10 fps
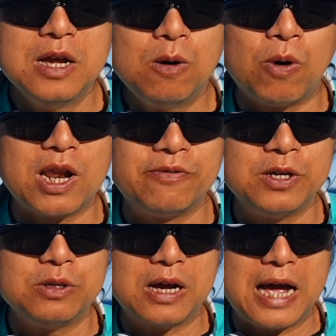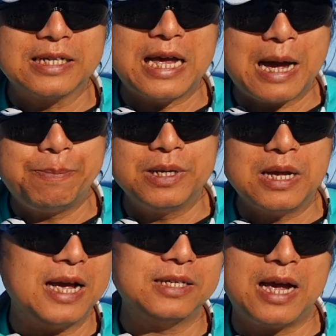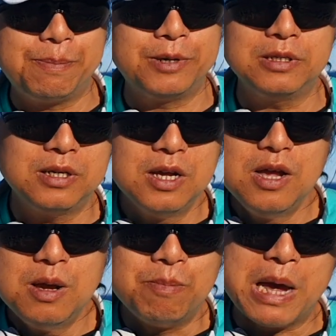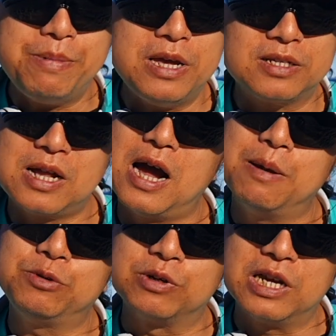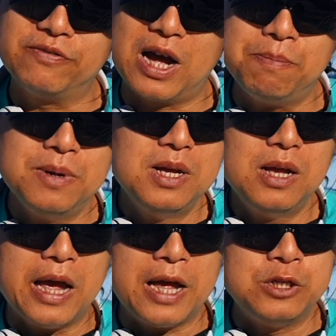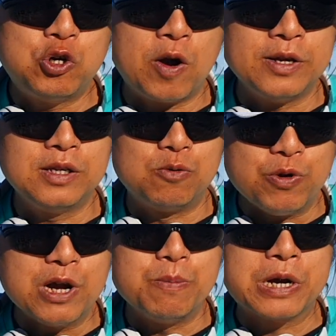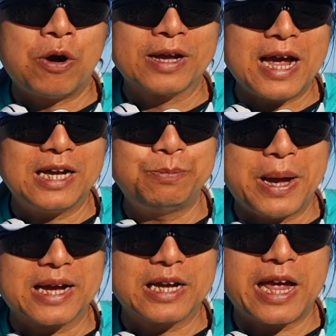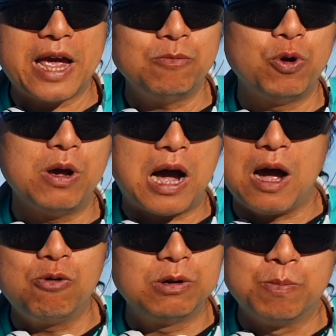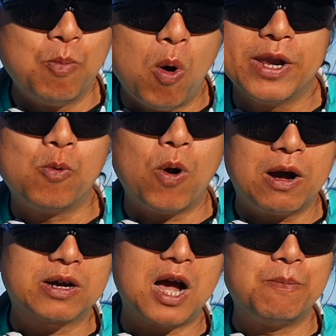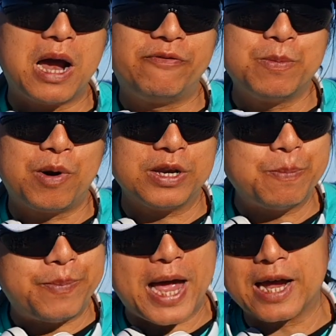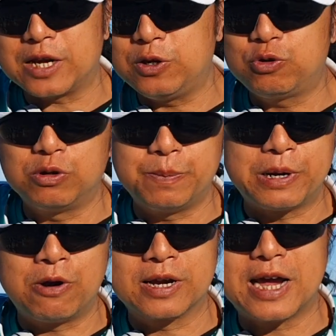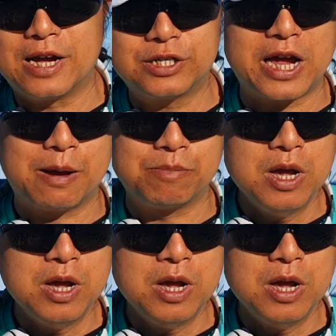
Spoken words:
Whatever has happened has happened. Maybe it's time to give up and join the real Bitcoin Cash back again. I would more than welcome everybody back into the Bitcoin Cash camp.